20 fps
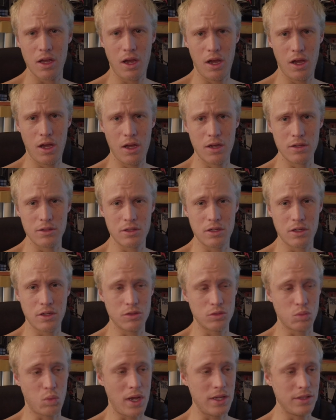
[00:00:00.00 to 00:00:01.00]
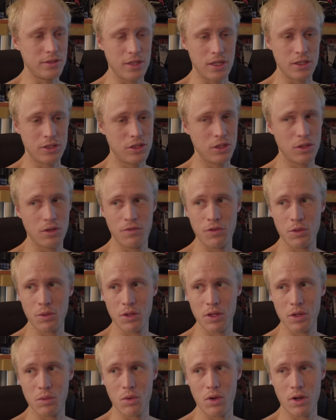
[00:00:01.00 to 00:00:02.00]
You could use white sage too if you
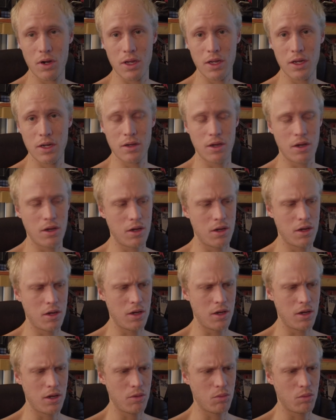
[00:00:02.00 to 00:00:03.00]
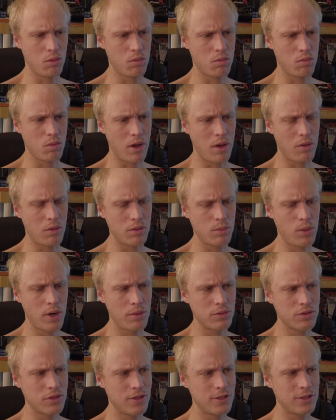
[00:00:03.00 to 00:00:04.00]
really wanted. What
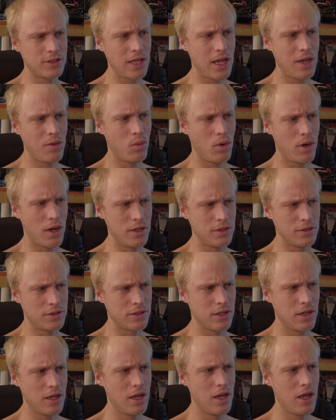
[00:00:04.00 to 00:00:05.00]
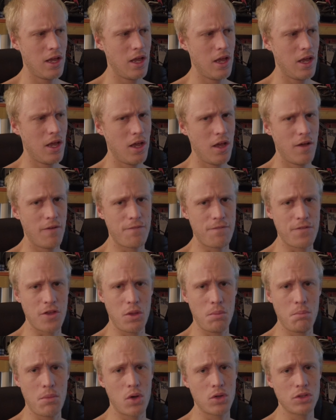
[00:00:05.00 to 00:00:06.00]
I was going to say was,
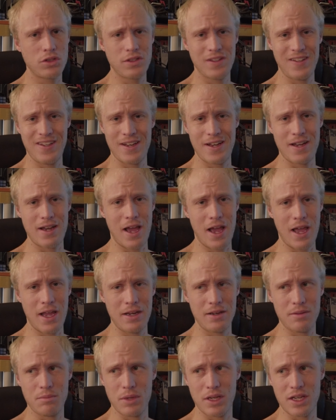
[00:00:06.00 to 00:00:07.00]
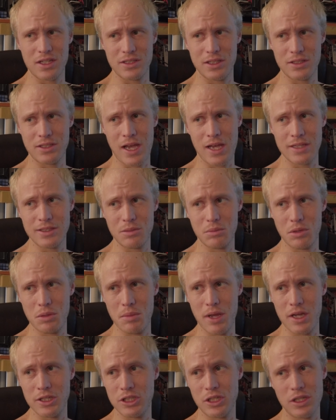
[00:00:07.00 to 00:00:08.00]
film mostly at night, because this hasn't
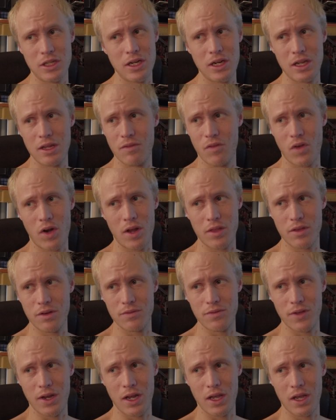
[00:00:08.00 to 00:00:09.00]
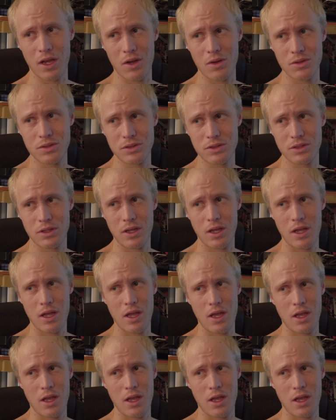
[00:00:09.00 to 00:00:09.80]
been mentioned in any of our other videos,